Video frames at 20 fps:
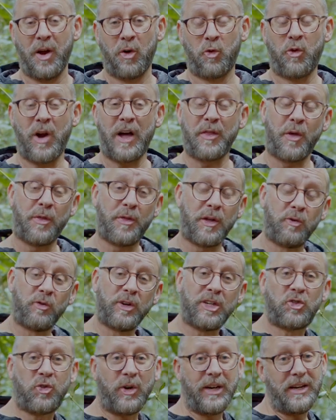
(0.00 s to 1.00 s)
rather than
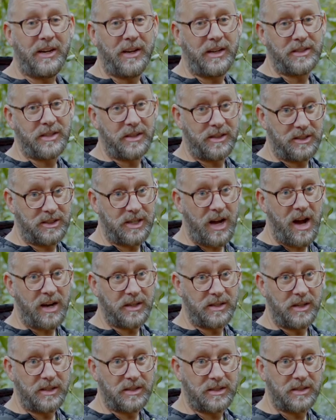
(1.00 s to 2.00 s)
retreating into the
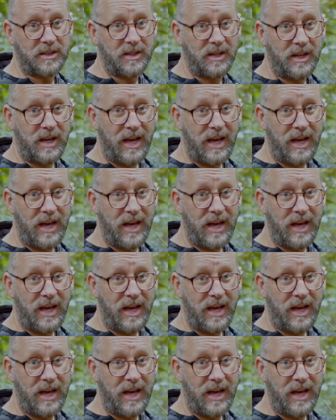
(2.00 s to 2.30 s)
darkness.